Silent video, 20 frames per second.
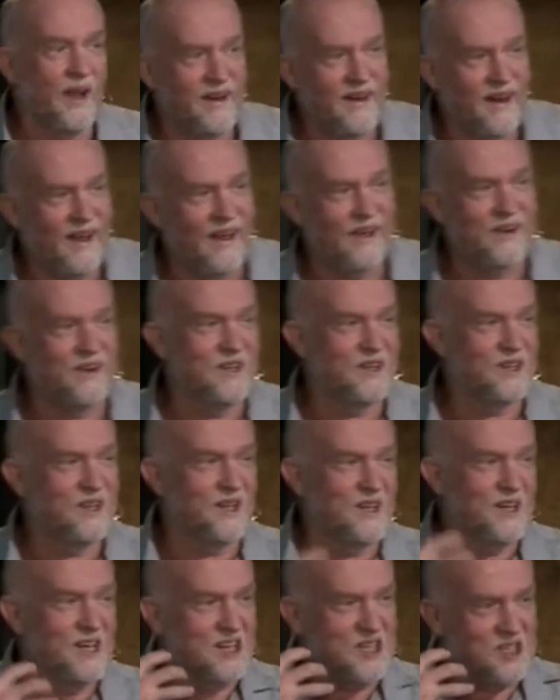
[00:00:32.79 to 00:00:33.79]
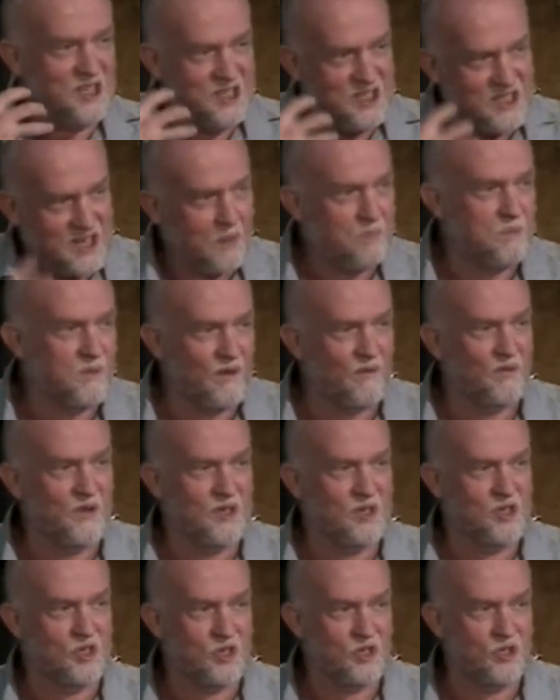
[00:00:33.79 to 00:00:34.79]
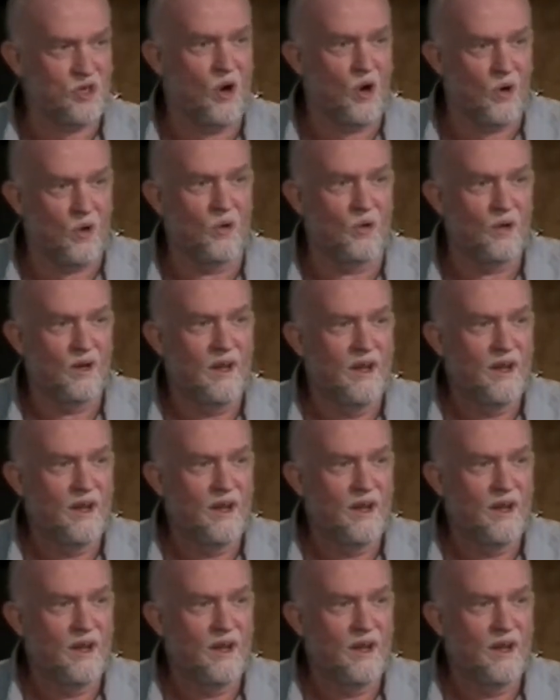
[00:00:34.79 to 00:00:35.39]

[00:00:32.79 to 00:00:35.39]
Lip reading: down in his depth of his soul.